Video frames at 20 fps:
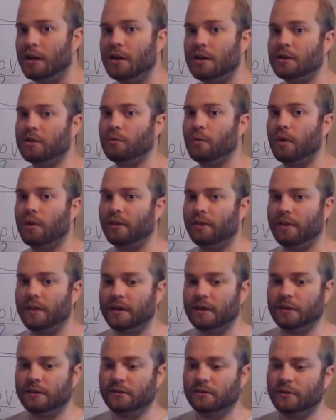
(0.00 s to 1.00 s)
you want
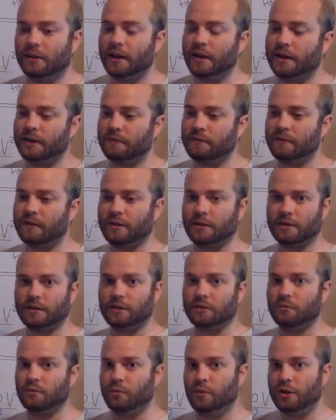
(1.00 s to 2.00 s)
things like very
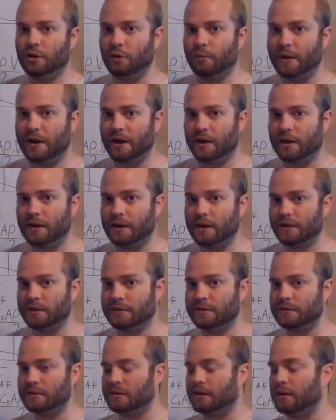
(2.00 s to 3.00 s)
good wheel
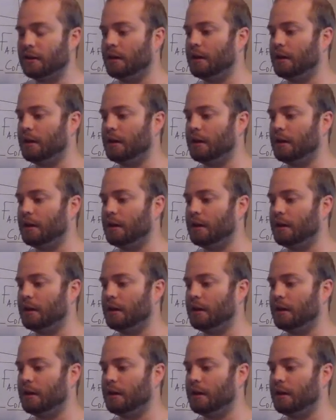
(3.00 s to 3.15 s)
bearings,